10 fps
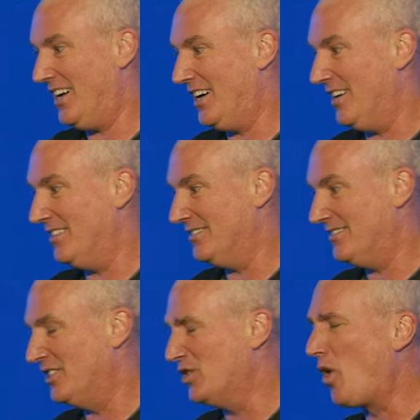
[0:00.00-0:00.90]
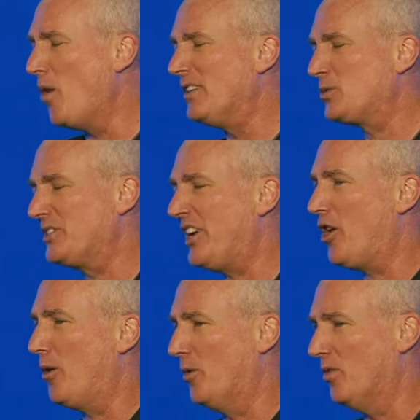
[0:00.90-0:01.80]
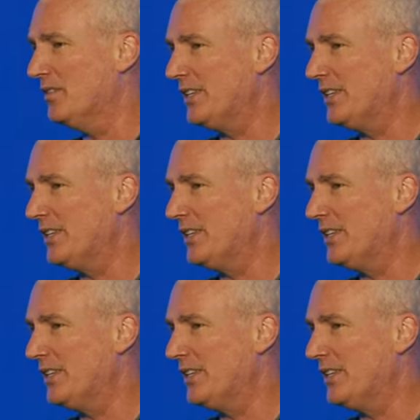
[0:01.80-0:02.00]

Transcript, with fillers: uh, the, the, Romans were terrible.